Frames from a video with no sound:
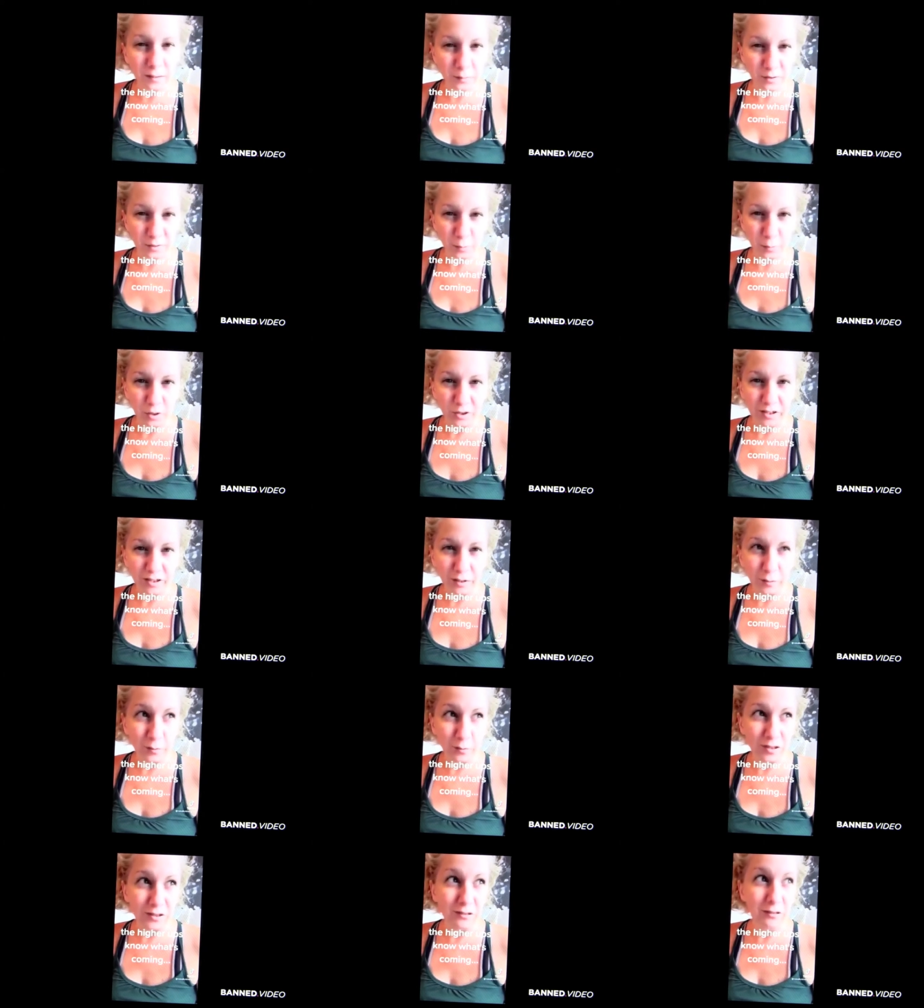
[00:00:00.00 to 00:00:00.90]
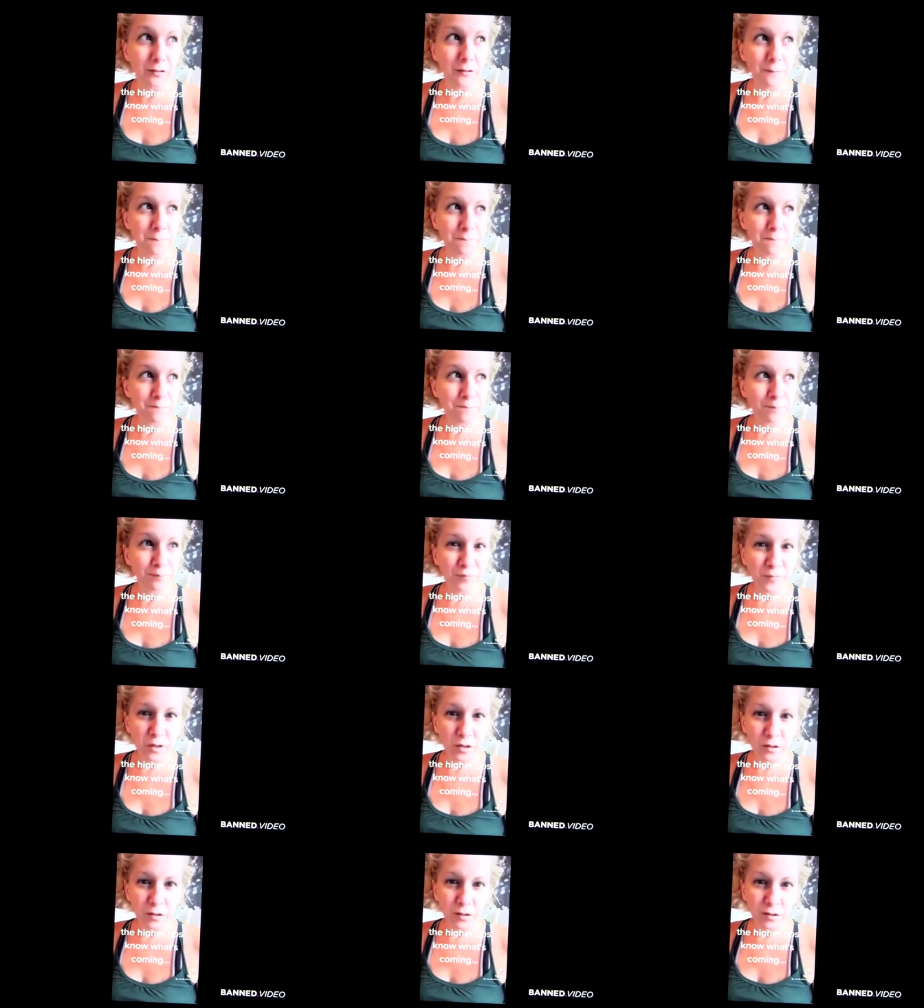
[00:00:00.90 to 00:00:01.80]
working with
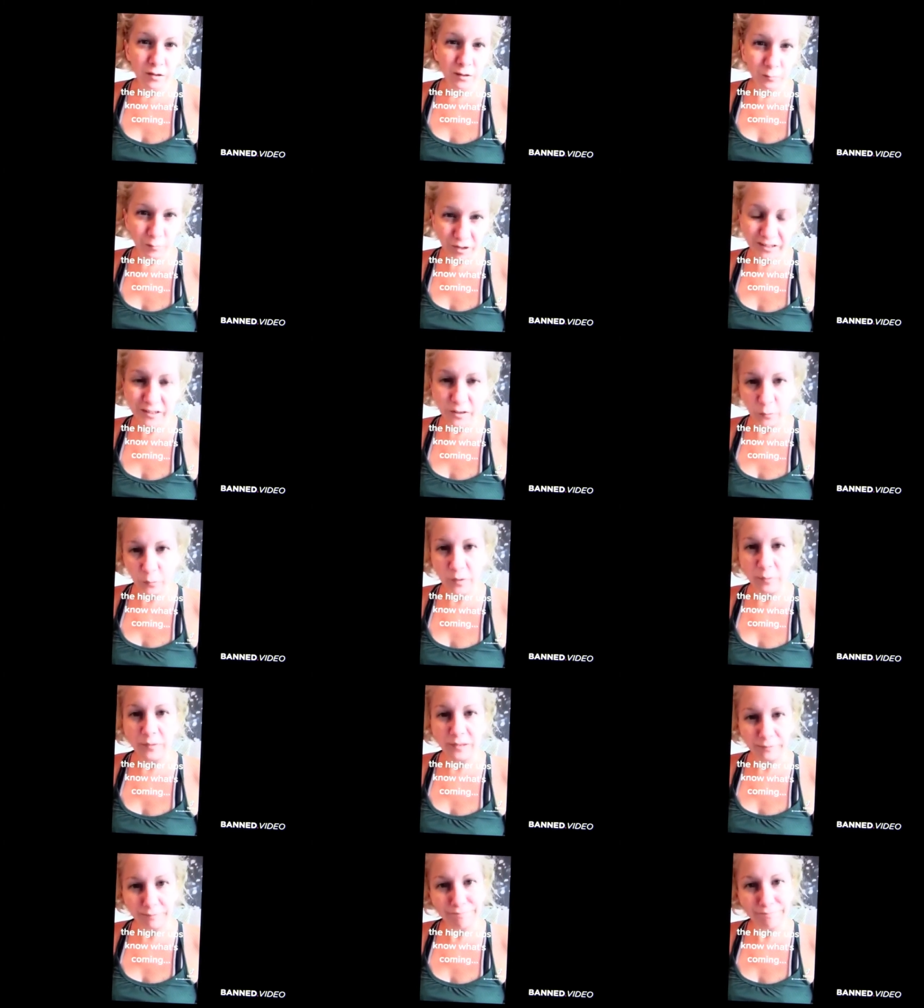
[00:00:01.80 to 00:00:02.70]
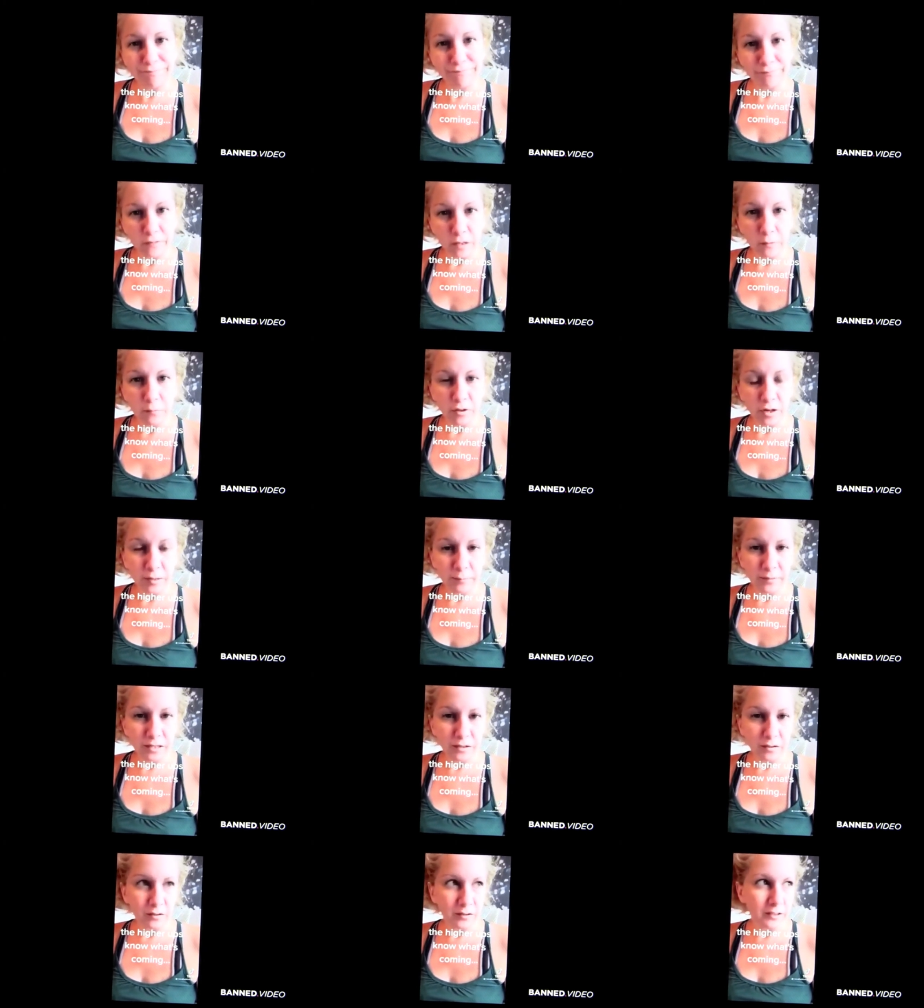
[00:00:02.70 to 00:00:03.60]
pregnant women,
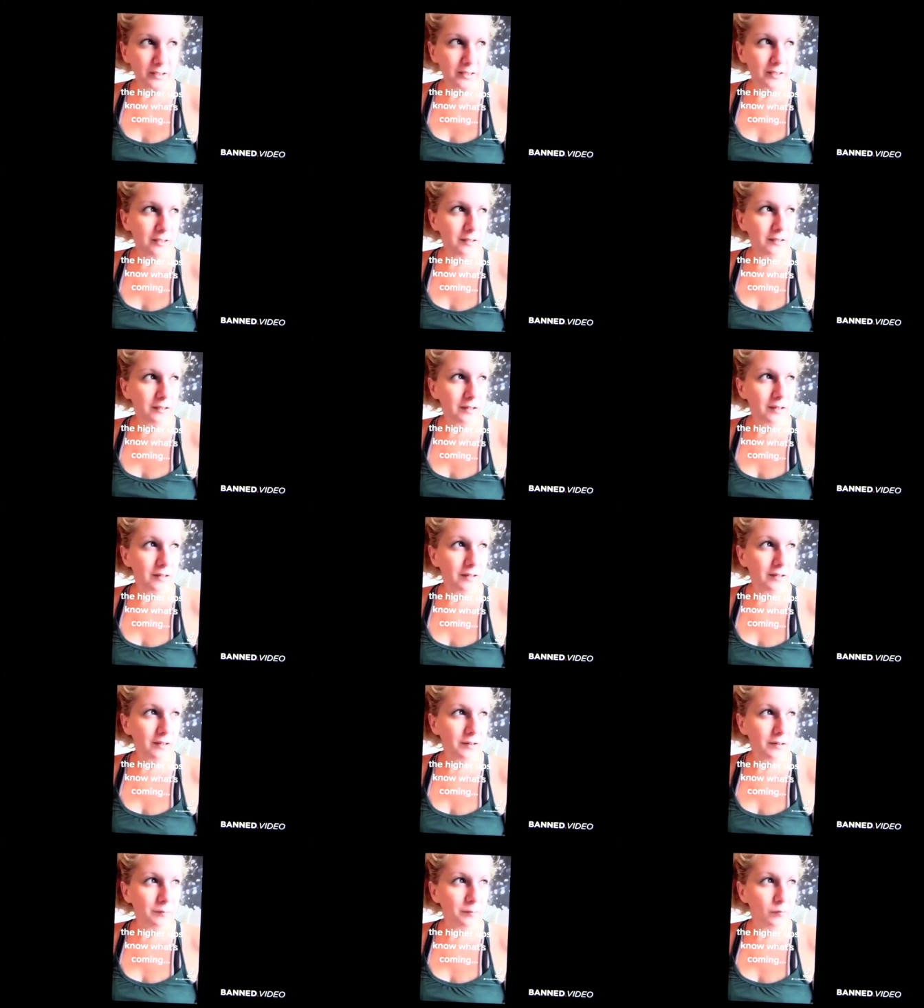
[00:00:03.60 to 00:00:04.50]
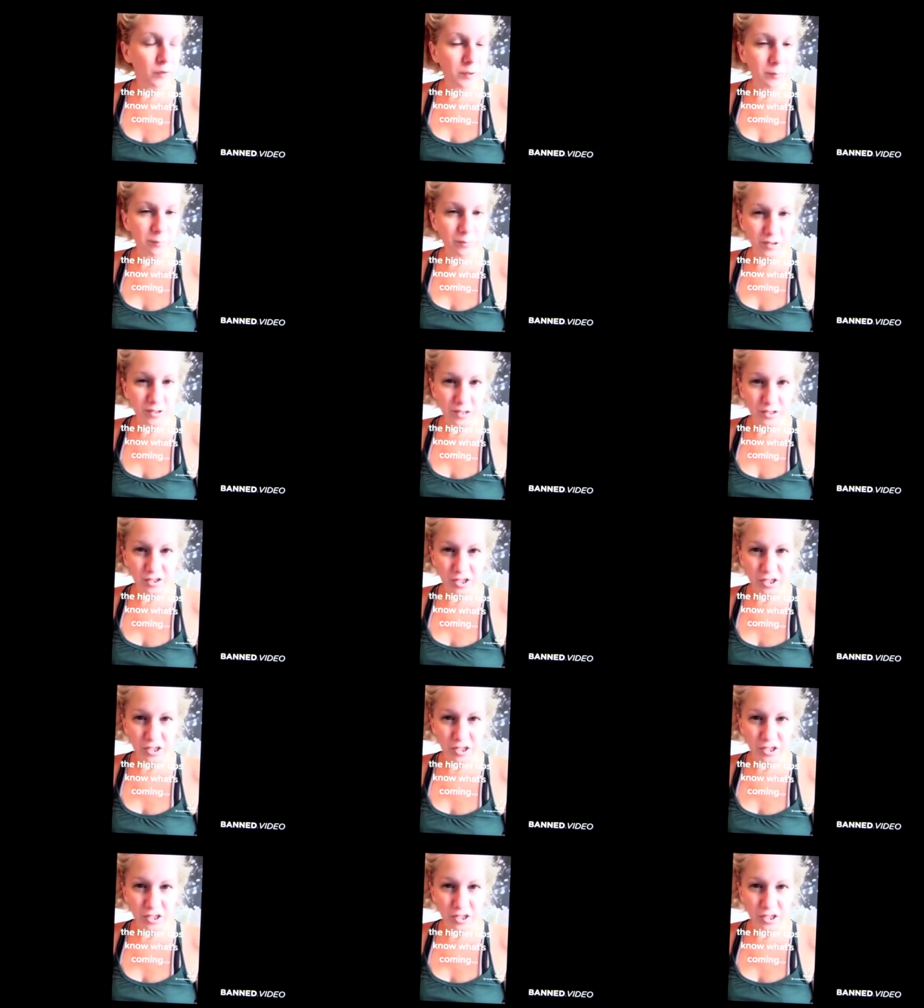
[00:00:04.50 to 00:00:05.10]
primarily, reproduction and